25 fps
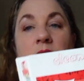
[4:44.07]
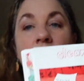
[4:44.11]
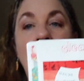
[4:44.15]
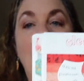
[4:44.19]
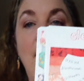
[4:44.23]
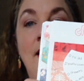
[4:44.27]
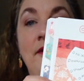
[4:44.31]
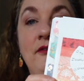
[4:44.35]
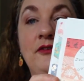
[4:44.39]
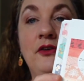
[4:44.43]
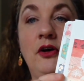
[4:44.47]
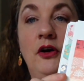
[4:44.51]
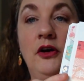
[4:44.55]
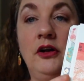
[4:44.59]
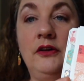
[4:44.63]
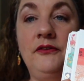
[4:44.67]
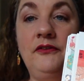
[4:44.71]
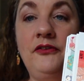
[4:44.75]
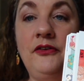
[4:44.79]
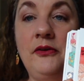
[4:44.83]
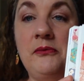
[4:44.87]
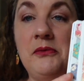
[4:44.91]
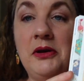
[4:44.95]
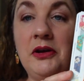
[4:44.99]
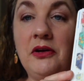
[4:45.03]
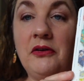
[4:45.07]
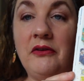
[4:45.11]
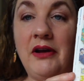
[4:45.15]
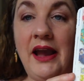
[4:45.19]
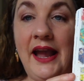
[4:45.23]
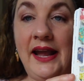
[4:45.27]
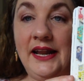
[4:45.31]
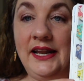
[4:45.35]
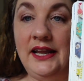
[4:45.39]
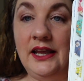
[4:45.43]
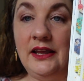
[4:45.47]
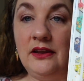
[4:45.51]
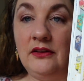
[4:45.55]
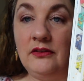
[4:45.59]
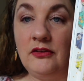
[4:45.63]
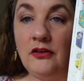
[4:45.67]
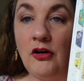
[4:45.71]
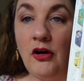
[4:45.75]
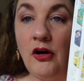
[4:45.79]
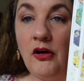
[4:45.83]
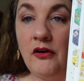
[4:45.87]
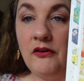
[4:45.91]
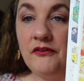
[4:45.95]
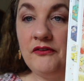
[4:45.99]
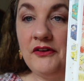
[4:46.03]
I've gone from a gradient
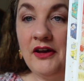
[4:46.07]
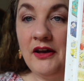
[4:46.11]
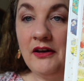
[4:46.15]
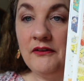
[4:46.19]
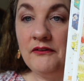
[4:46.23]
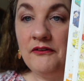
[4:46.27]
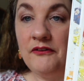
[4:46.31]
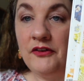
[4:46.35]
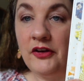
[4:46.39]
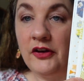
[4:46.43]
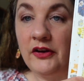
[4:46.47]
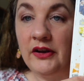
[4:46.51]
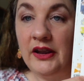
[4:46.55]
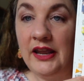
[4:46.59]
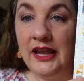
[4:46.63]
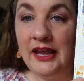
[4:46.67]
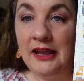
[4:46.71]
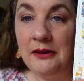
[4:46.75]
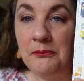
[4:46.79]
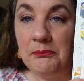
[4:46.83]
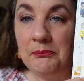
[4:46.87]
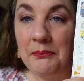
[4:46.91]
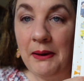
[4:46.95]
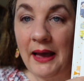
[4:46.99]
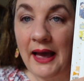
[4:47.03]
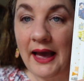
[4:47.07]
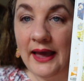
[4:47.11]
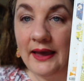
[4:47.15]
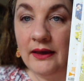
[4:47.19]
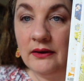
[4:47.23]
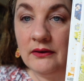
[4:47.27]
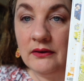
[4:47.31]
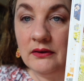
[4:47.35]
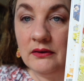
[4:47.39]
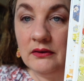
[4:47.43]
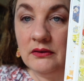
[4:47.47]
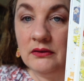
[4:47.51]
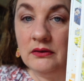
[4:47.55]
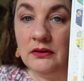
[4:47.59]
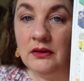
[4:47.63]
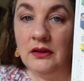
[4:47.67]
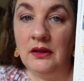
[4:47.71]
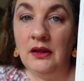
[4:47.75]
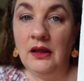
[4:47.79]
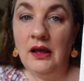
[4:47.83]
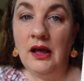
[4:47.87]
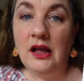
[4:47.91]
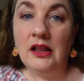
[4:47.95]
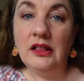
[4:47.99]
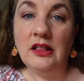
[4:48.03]
of a very pale
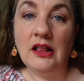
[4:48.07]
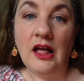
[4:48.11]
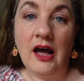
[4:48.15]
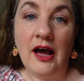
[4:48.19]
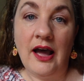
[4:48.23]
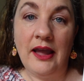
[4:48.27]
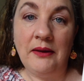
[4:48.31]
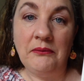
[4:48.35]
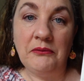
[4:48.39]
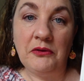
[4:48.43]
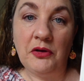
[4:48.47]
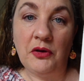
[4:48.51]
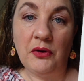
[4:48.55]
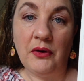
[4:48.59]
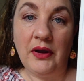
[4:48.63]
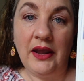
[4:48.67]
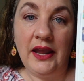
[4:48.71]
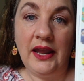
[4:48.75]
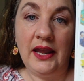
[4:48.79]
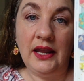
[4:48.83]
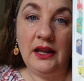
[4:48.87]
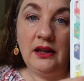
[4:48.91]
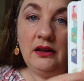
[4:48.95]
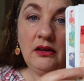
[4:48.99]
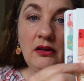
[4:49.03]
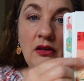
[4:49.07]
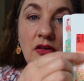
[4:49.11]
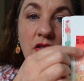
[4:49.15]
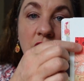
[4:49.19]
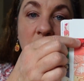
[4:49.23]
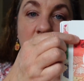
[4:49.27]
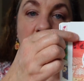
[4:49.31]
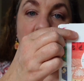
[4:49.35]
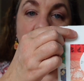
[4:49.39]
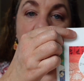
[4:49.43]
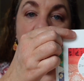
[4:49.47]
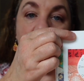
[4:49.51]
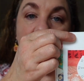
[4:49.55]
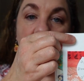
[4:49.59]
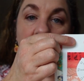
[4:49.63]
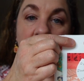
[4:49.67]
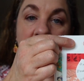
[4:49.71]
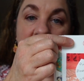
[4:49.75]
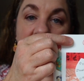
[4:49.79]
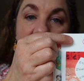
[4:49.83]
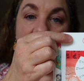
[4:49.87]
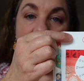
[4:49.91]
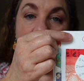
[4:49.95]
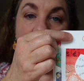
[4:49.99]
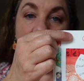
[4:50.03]
lime green through to a
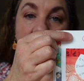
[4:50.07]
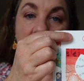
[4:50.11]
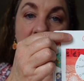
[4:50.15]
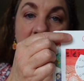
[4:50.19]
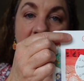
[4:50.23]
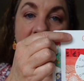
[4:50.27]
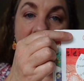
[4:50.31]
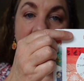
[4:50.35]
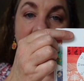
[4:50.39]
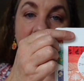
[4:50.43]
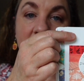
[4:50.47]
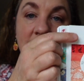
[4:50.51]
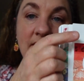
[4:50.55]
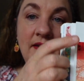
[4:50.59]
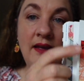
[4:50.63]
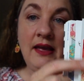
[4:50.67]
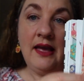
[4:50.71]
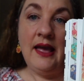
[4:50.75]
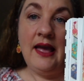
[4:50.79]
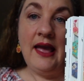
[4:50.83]
dark red,